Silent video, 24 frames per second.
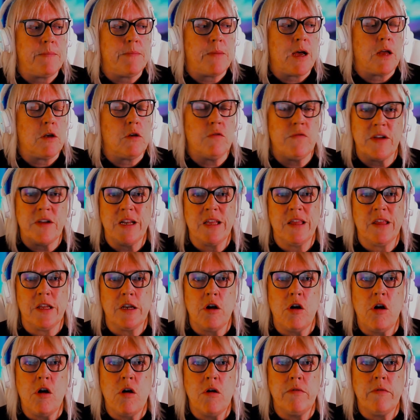I love anything
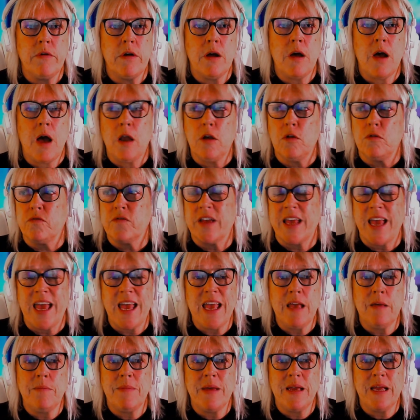horror. I love
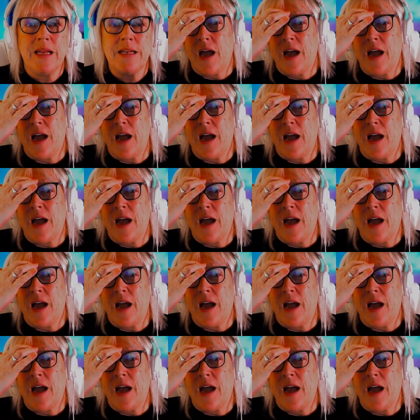gaming.